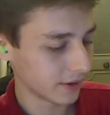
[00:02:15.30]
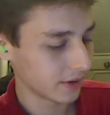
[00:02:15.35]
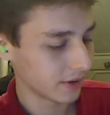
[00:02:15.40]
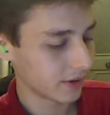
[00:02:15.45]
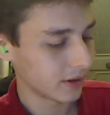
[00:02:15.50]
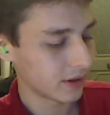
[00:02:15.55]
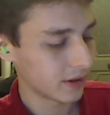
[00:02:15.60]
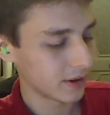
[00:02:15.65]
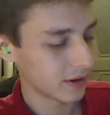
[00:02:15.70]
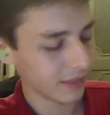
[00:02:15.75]

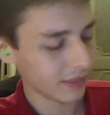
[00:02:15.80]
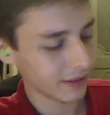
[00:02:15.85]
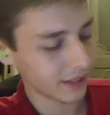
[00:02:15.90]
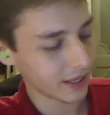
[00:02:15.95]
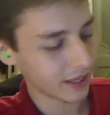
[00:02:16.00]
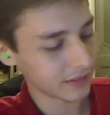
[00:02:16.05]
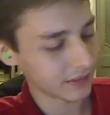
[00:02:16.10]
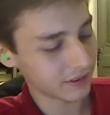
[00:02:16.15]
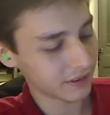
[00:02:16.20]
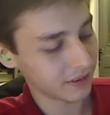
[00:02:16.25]

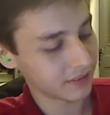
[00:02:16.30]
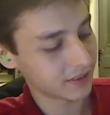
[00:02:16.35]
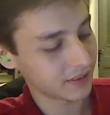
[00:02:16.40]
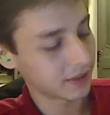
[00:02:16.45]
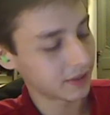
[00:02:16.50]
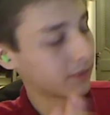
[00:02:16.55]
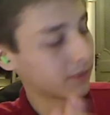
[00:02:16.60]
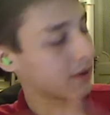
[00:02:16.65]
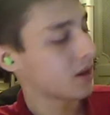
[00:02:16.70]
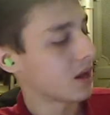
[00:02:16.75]
Nonetheless, he's
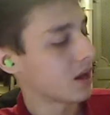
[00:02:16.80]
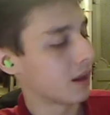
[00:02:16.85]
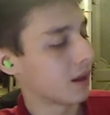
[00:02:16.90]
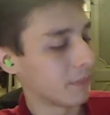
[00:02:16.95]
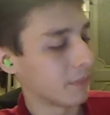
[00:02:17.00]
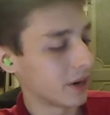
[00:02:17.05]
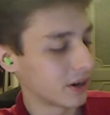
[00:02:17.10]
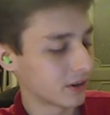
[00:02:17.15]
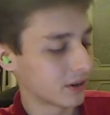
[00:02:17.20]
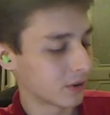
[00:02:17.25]
still a
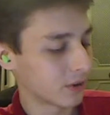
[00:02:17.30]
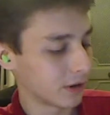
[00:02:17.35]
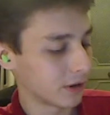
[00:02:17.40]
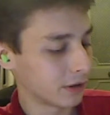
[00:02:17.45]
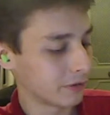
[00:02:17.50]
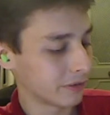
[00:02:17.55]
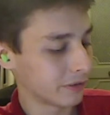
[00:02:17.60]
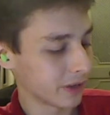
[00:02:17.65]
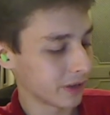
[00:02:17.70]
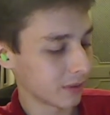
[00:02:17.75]
meritorious
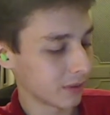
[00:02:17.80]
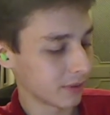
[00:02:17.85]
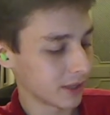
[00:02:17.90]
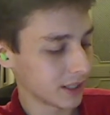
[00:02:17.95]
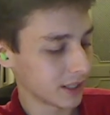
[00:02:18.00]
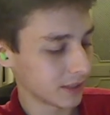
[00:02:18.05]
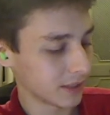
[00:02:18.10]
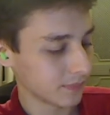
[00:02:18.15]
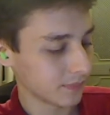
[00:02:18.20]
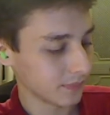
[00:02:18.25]

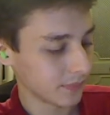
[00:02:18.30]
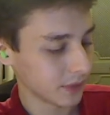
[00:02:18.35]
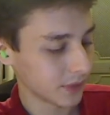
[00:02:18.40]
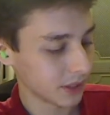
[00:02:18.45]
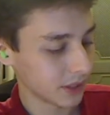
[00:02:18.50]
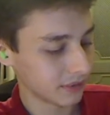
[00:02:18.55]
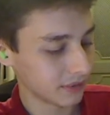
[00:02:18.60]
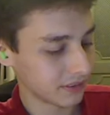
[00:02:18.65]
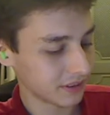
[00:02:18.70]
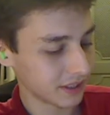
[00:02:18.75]
figurine. You
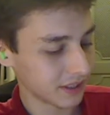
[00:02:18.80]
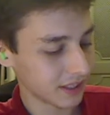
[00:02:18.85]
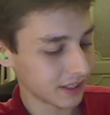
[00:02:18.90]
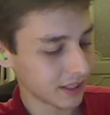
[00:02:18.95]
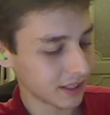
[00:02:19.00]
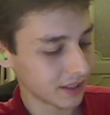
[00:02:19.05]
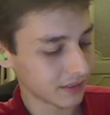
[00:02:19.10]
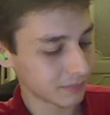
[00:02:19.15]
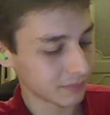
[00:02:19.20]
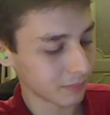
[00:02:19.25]
can see
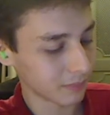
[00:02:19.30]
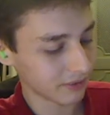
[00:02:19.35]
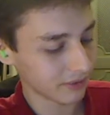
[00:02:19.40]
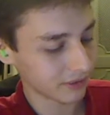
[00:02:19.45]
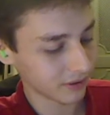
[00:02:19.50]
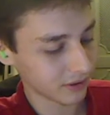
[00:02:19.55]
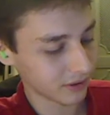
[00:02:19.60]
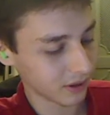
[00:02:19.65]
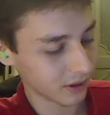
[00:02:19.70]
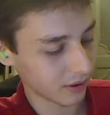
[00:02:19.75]
his muscle
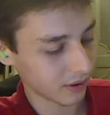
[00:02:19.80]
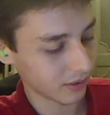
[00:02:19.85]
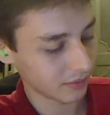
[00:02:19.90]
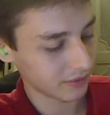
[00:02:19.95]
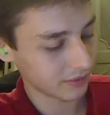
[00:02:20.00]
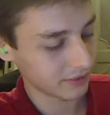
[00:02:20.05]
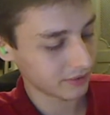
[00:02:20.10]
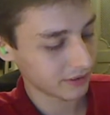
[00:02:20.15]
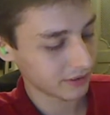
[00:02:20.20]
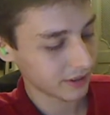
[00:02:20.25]

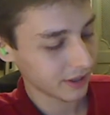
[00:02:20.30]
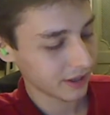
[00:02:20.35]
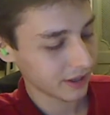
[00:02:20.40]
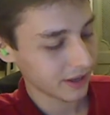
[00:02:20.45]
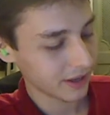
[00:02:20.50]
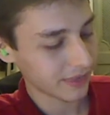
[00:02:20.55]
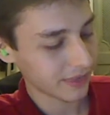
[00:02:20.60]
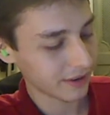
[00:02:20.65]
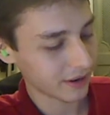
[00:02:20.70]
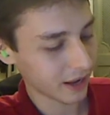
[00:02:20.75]
tones.
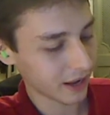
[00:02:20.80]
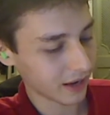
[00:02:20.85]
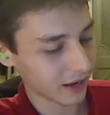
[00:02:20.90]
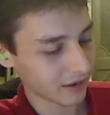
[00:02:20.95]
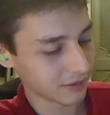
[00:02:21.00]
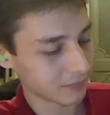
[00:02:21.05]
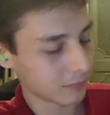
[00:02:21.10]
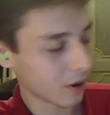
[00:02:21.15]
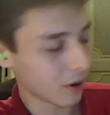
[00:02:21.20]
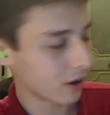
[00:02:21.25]
They're not as
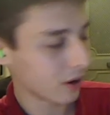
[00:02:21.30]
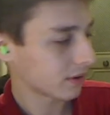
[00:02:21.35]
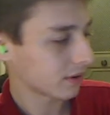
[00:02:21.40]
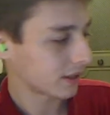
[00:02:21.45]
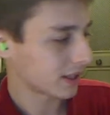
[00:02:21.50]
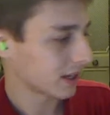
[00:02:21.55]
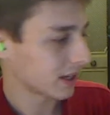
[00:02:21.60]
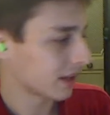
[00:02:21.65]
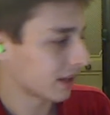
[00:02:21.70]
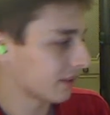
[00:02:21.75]

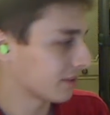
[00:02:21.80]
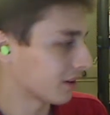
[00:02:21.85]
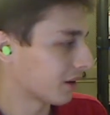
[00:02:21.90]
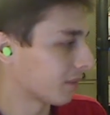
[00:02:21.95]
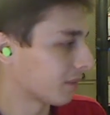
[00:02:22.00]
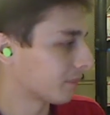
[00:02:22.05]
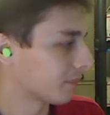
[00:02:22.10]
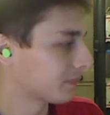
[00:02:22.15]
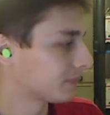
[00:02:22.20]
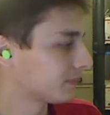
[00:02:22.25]
bulky as
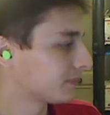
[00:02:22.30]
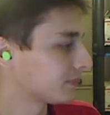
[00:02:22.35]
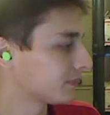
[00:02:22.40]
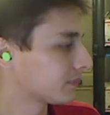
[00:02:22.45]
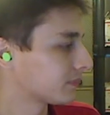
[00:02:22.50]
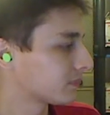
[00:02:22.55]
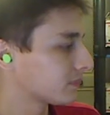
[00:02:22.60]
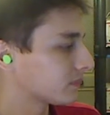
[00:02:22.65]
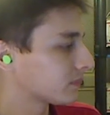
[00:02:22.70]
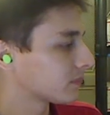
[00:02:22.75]

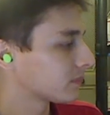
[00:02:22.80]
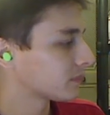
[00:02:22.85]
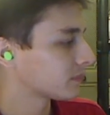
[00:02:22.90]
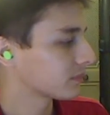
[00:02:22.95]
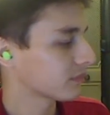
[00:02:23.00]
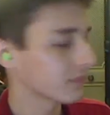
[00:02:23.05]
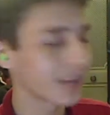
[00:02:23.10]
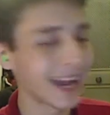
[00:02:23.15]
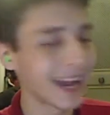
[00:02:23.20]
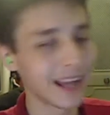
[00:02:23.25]

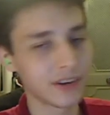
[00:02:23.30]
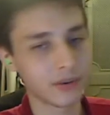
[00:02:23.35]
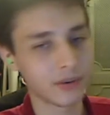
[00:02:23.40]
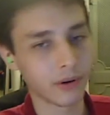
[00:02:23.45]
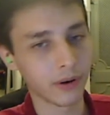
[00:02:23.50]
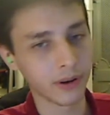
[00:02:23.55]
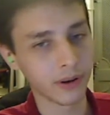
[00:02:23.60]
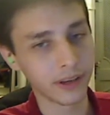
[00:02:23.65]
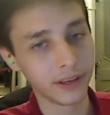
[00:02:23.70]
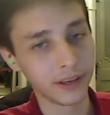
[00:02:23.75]

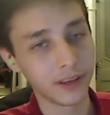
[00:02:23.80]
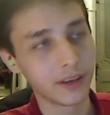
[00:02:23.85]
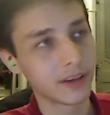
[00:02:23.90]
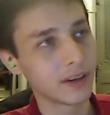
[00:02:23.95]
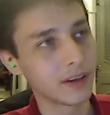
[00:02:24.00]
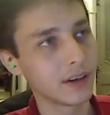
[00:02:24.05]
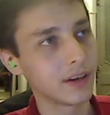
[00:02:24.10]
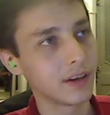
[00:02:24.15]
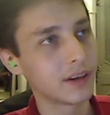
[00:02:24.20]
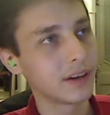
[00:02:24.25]
Android
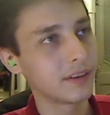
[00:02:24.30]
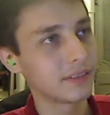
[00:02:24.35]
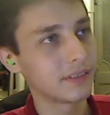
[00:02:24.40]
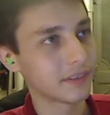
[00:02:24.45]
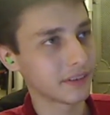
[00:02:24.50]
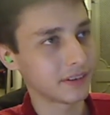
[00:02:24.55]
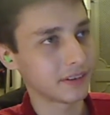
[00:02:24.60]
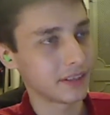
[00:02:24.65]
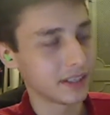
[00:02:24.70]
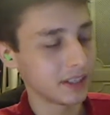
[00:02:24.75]

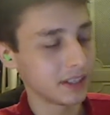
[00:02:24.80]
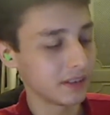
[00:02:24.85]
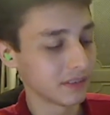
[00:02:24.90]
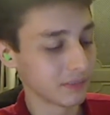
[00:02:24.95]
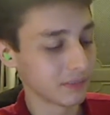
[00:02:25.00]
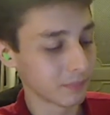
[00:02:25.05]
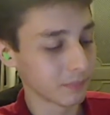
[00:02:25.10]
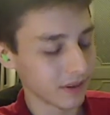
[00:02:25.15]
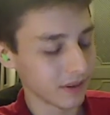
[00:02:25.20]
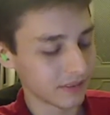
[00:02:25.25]
16's
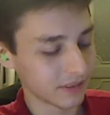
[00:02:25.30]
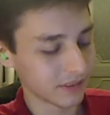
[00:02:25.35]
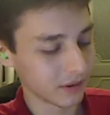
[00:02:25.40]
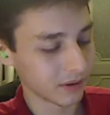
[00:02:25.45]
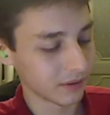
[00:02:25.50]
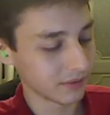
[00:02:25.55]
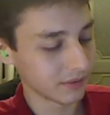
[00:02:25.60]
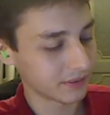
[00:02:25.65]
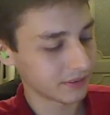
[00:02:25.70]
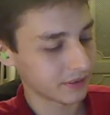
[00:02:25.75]

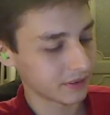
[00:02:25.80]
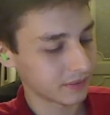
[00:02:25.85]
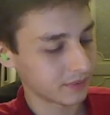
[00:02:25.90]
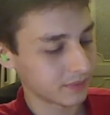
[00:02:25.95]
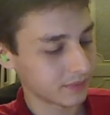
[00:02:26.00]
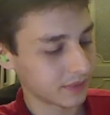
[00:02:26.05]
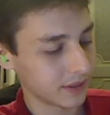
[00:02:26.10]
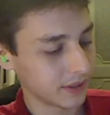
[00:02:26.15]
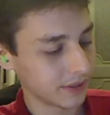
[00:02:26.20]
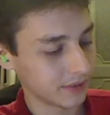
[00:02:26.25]
muscles.
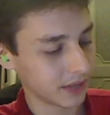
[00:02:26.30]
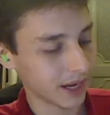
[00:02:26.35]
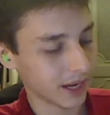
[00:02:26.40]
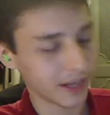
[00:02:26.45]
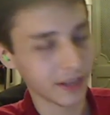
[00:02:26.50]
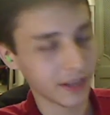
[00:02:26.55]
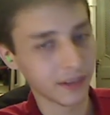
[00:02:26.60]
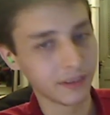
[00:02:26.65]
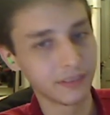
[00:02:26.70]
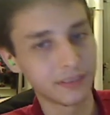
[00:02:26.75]
He's not
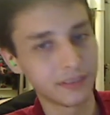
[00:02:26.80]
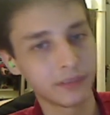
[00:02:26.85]
as